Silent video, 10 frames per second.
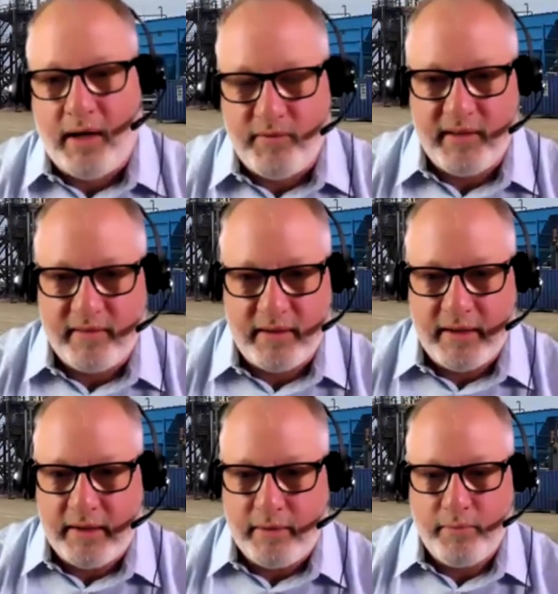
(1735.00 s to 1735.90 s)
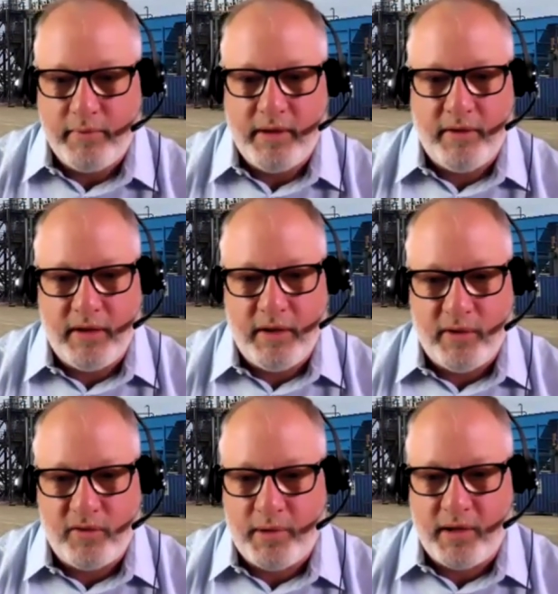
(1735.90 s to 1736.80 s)
obviously the
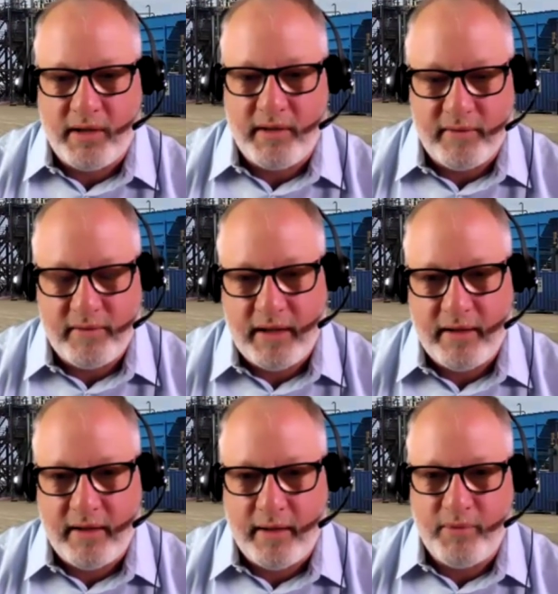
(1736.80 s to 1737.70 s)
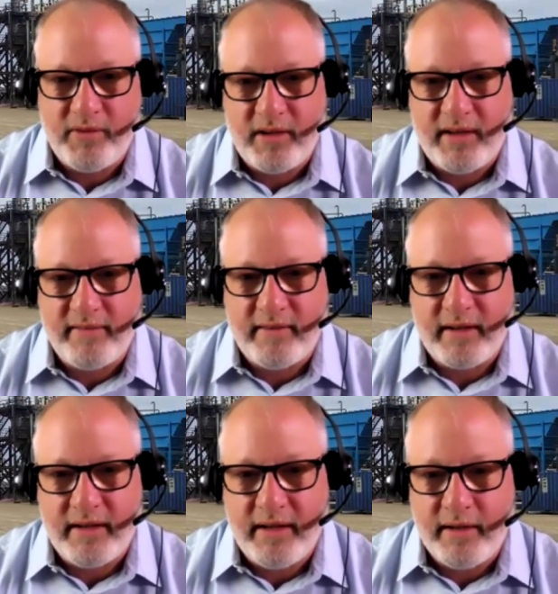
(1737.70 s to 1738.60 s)
US market is 10 times the size of the
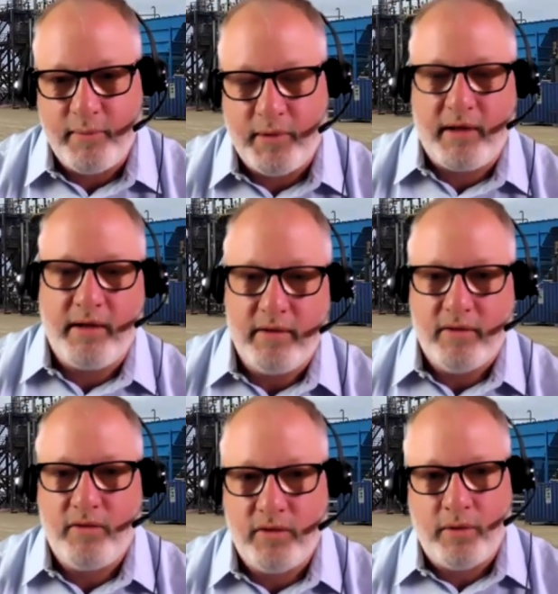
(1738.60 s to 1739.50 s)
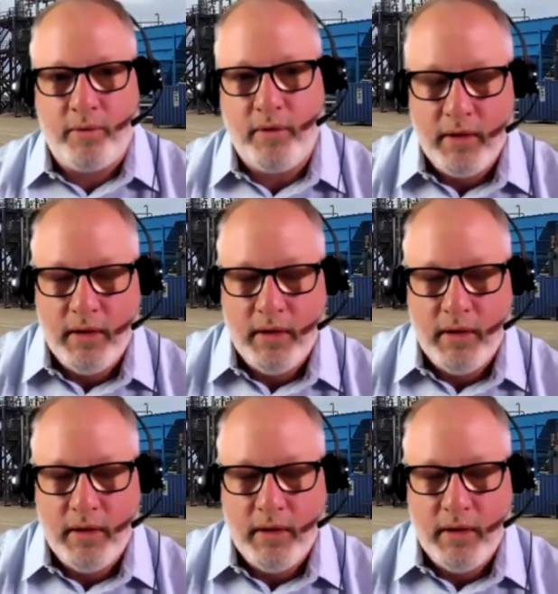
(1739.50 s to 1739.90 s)
Canadian market. So